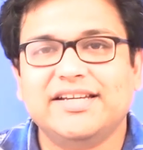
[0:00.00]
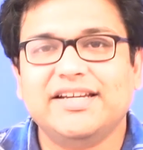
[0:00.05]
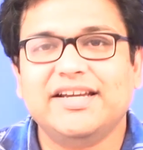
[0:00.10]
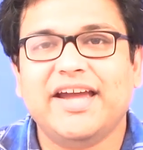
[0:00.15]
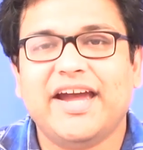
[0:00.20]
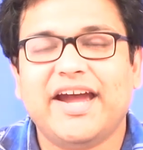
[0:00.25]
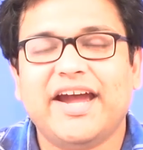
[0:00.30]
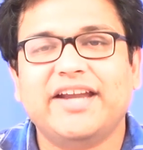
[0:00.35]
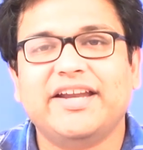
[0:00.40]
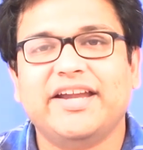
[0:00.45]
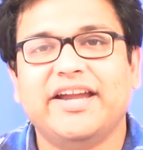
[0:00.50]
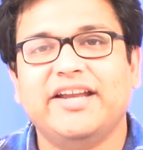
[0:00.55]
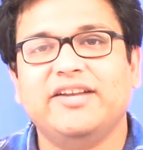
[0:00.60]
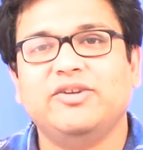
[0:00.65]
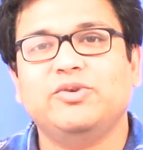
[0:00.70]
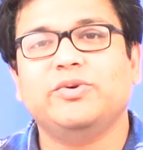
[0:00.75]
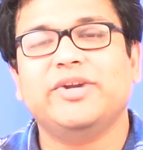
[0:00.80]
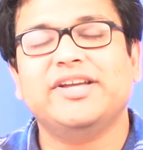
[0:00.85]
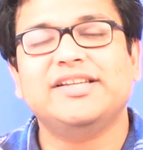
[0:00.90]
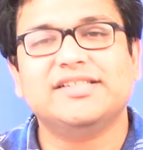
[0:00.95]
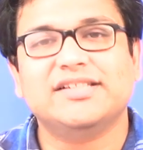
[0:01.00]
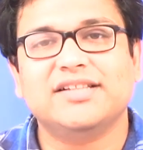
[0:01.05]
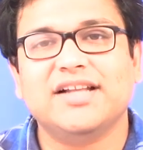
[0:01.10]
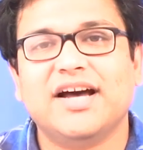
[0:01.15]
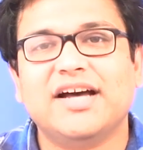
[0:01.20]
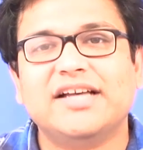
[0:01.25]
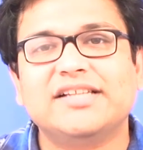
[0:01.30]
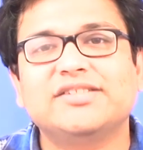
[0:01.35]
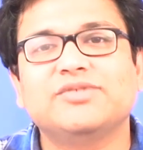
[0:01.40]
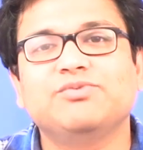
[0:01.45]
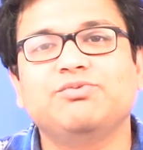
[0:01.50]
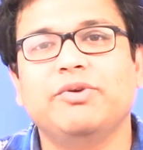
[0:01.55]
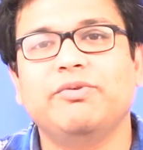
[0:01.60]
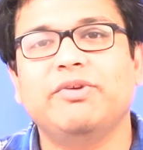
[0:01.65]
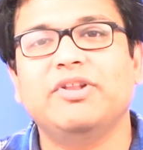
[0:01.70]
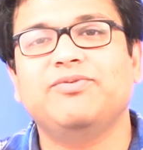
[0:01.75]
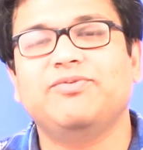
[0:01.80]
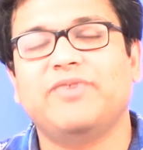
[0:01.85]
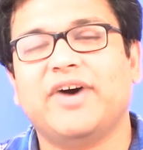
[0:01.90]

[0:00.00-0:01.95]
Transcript: And in today's class we will